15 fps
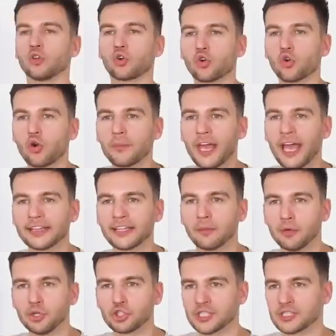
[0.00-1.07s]
But besides the
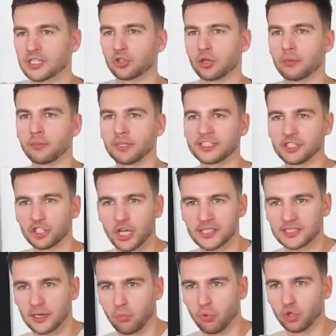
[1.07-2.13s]
muscle we are working
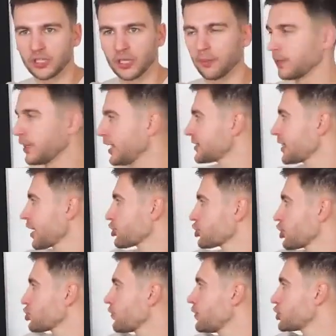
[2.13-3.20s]
on now, there's
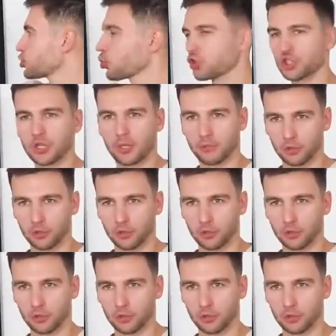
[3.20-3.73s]
also the temporal